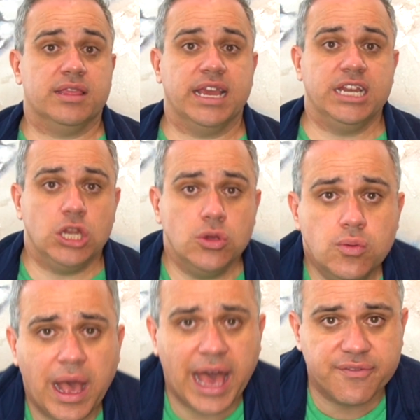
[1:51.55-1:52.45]
They
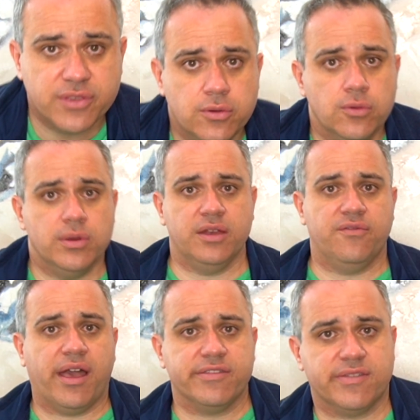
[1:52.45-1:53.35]
do have to
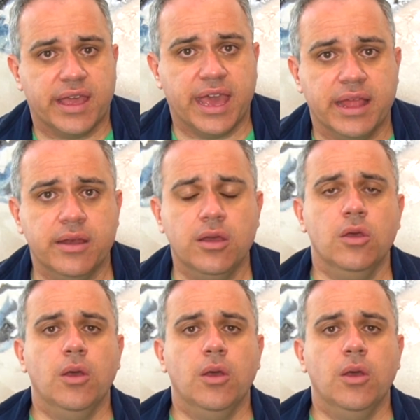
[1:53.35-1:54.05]
investigate.